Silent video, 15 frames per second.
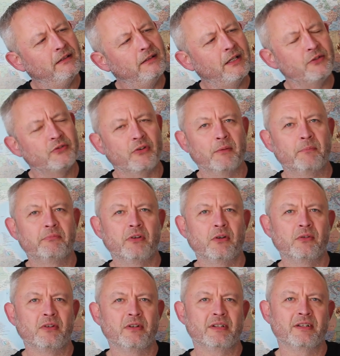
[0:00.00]
Goes with the
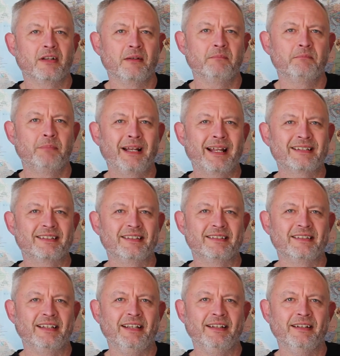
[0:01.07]
prongs like
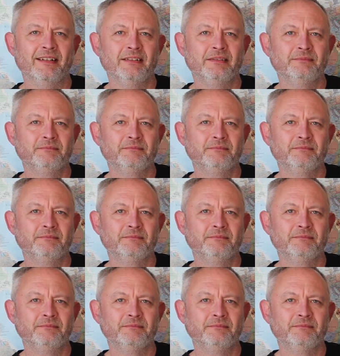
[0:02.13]
plasticine.